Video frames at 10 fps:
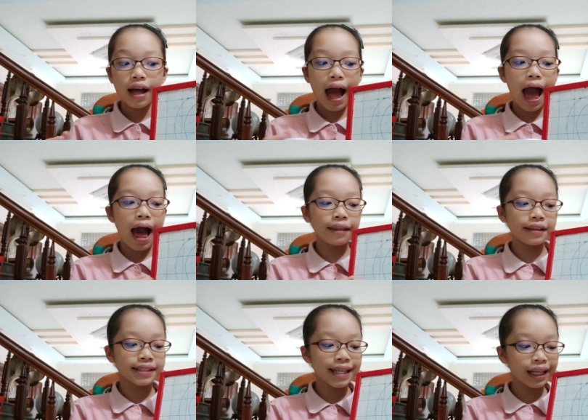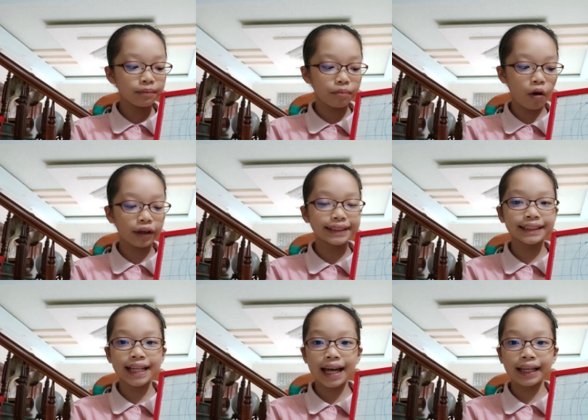And the second part
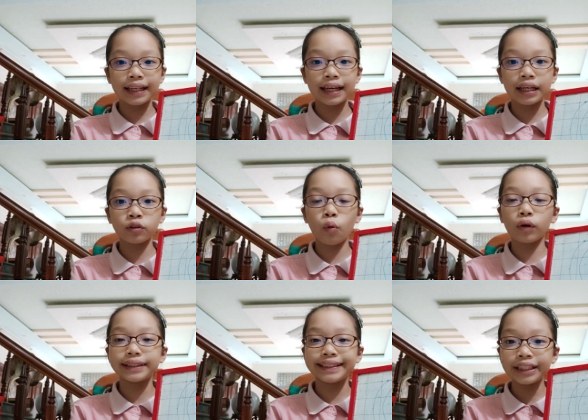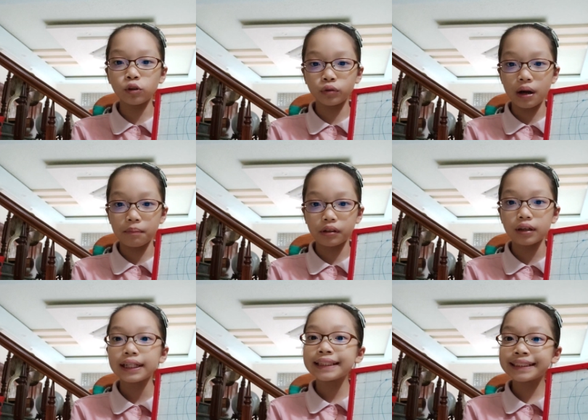say in ordinal number,
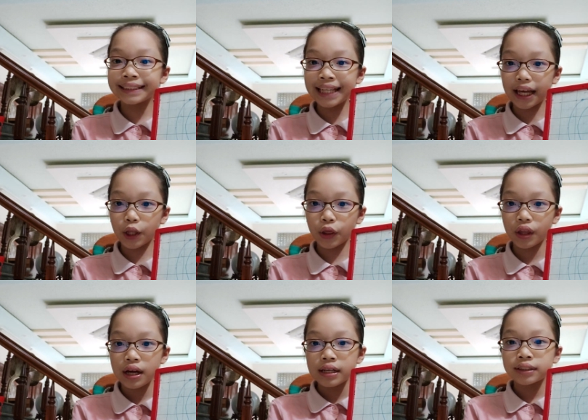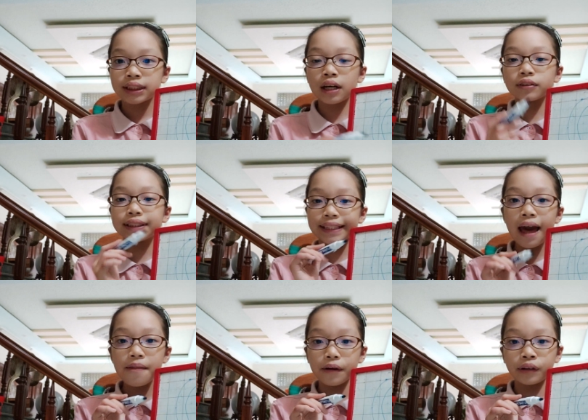6. So
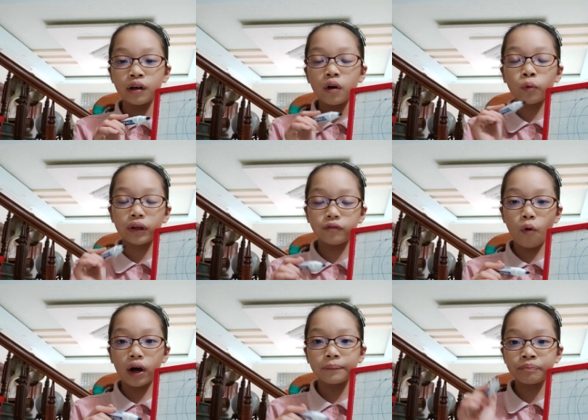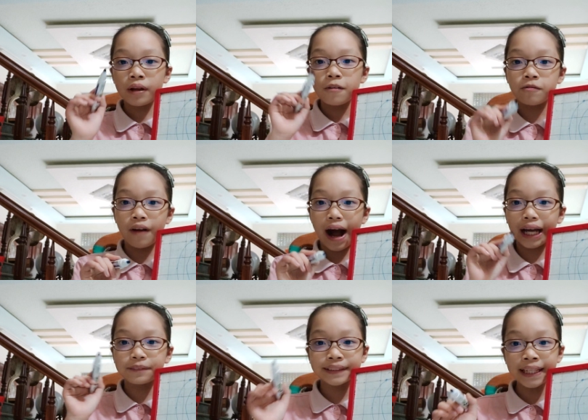together we form
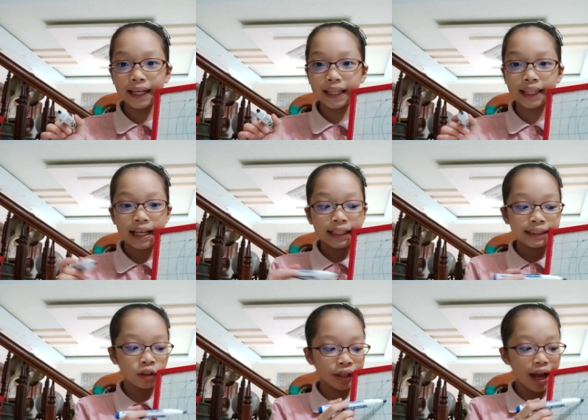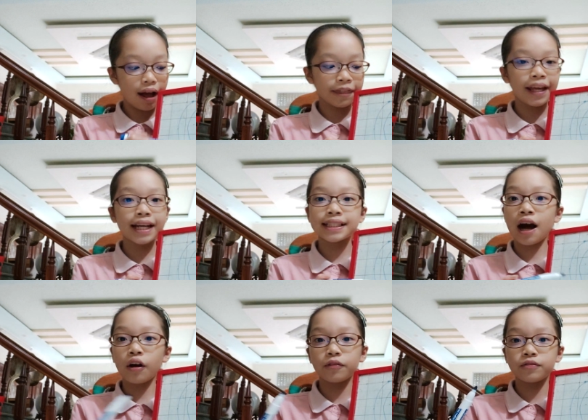5, 6. So yeah, that is
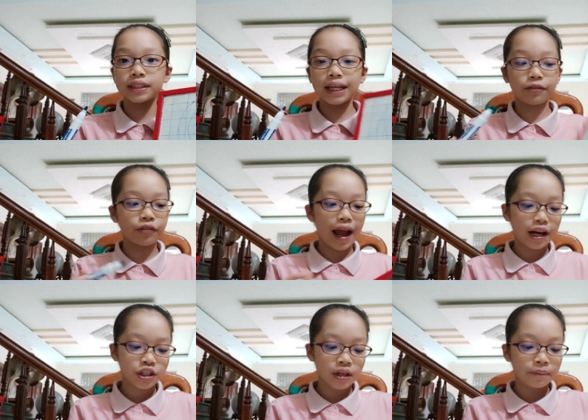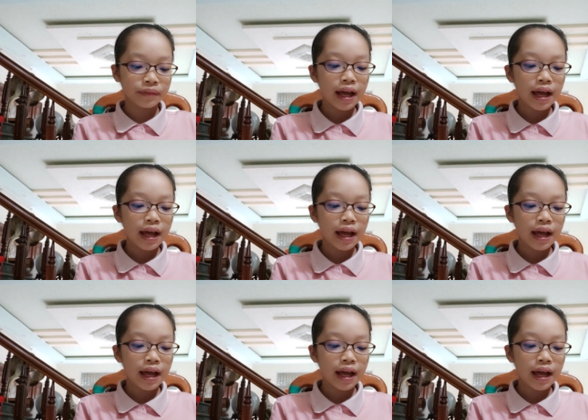how to say fraction.